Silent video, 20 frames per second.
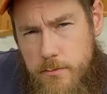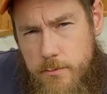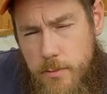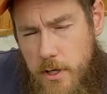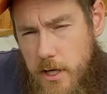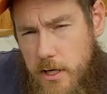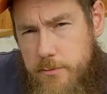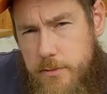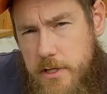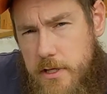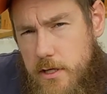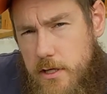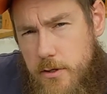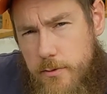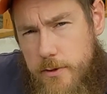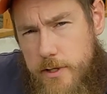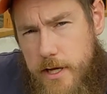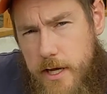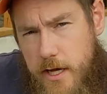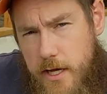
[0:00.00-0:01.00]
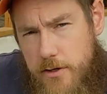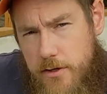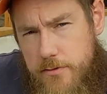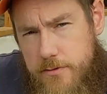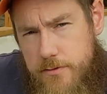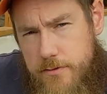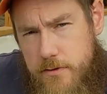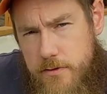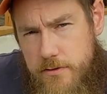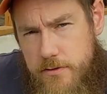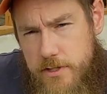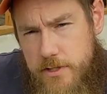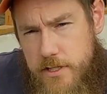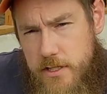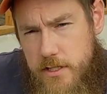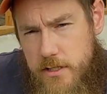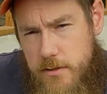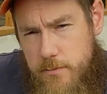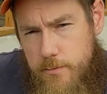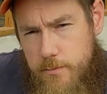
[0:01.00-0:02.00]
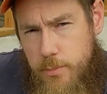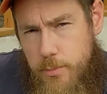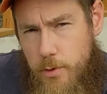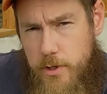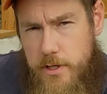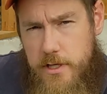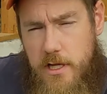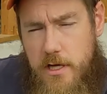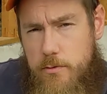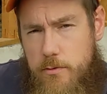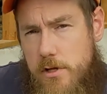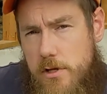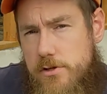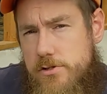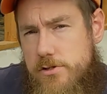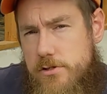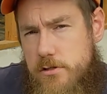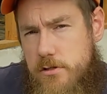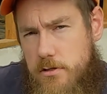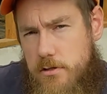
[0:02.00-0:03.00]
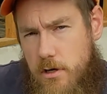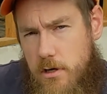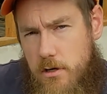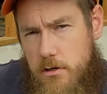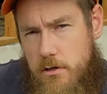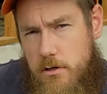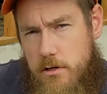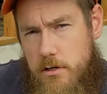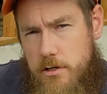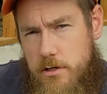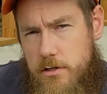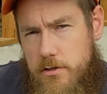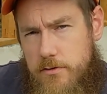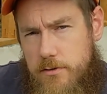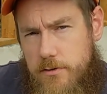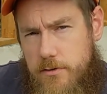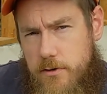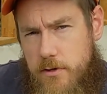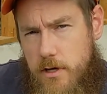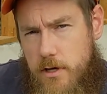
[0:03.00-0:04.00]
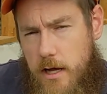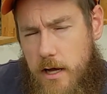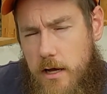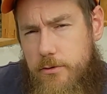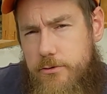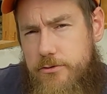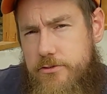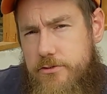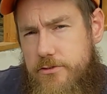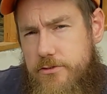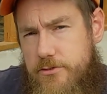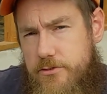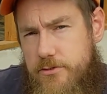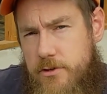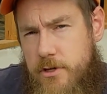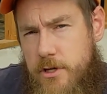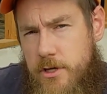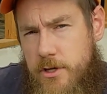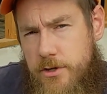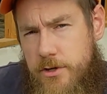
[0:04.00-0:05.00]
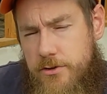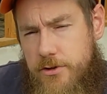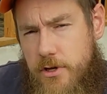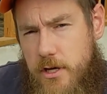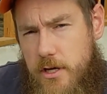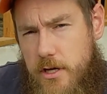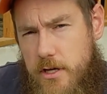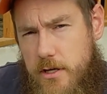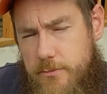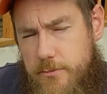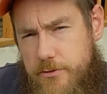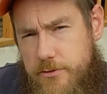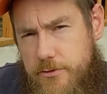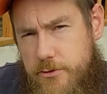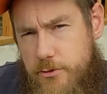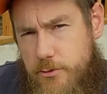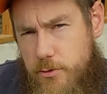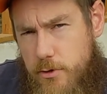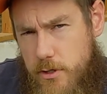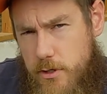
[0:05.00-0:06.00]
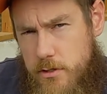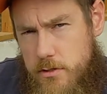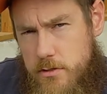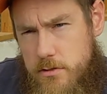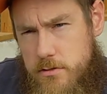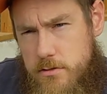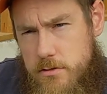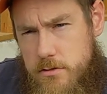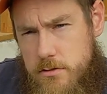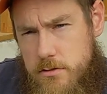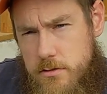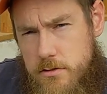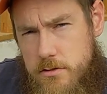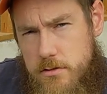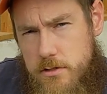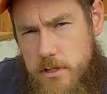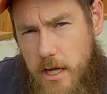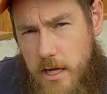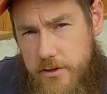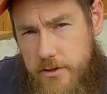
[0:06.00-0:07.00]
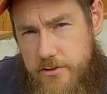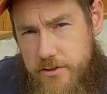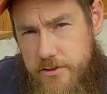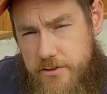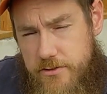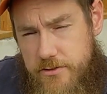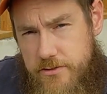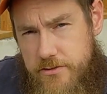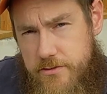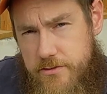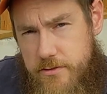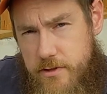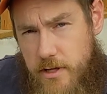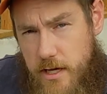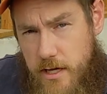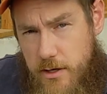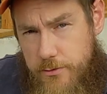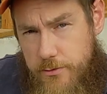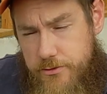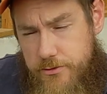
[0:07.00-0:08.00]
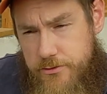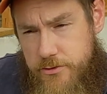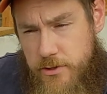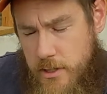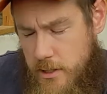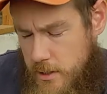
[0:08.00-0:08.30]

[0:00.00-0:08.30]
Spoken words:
Behind me here we have the point at which our house's sewer exits the house